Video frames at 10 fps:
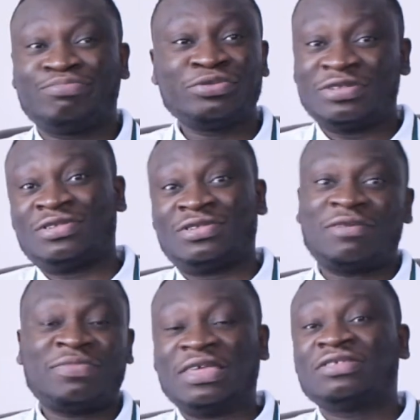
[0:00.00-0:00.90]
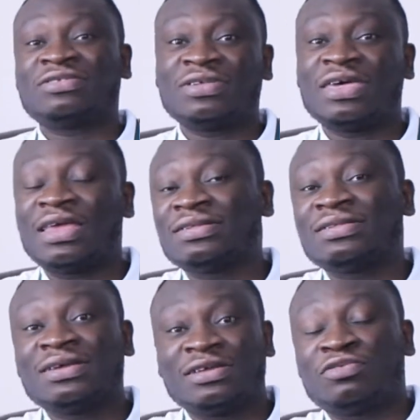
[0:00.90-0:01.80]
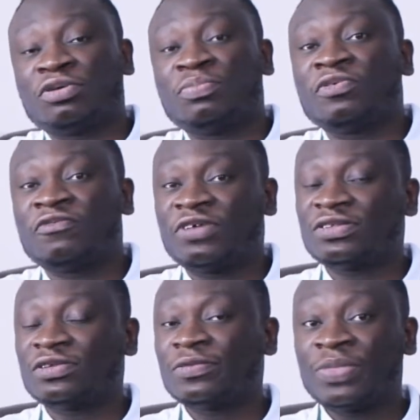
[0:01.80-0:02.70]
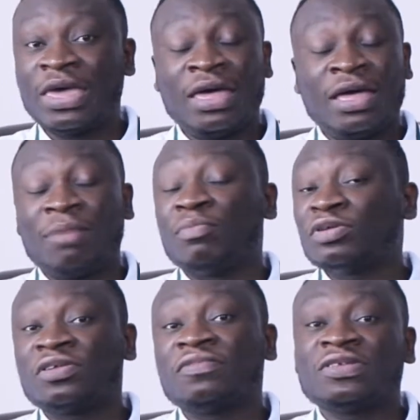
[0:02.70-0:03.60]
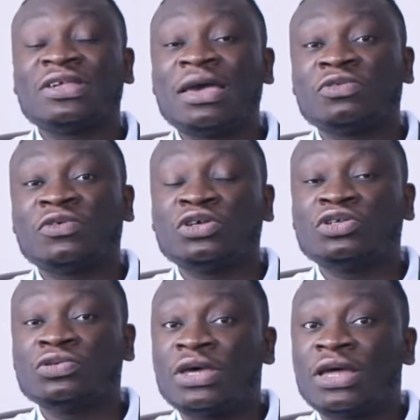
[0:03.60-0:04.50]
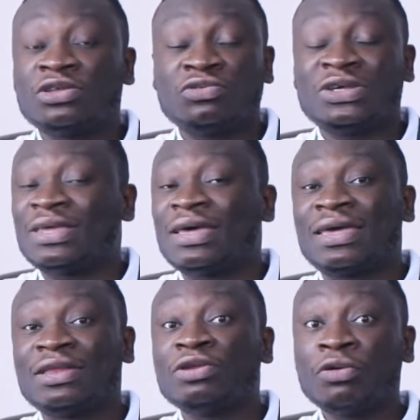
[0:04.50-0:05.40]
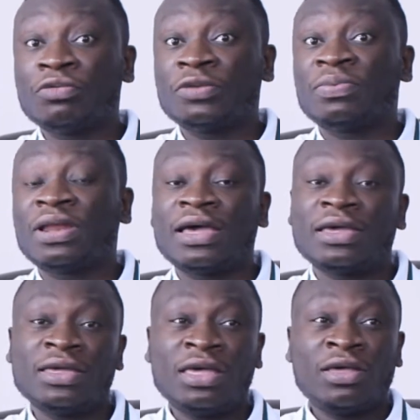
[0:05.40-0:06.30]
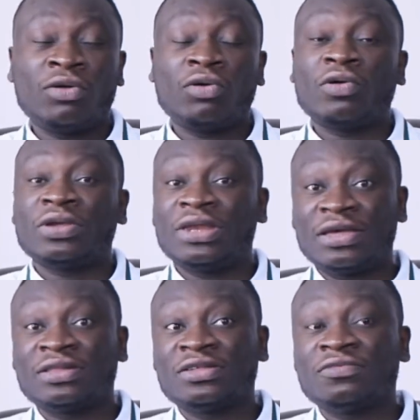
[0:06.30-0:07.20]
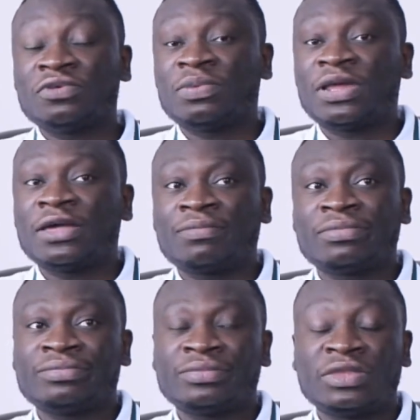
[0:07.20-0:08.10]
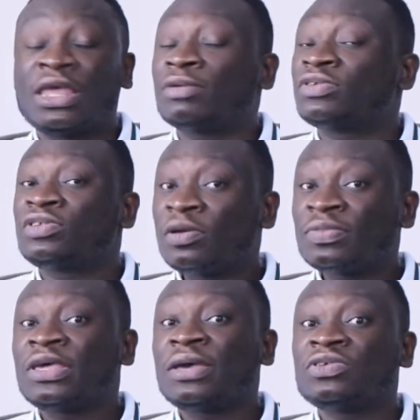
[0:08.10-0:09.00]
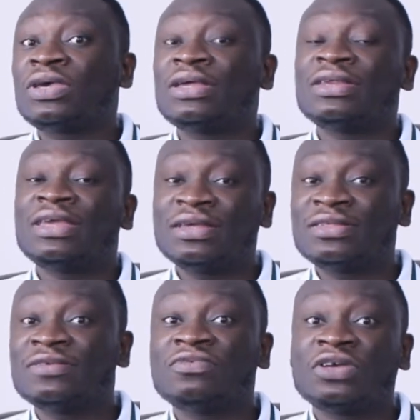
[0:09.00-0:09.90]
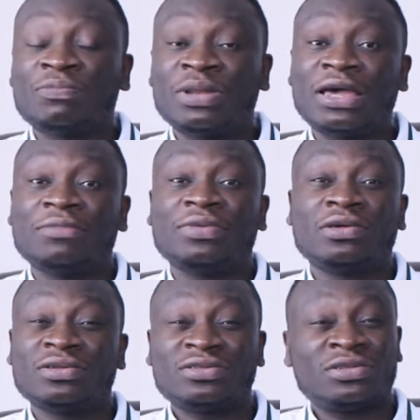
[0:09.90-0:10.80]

some things together and send it to a professor. And most of the times when you do that, you either get no reply or a negative reply. Now, sometimes you get a negative reply because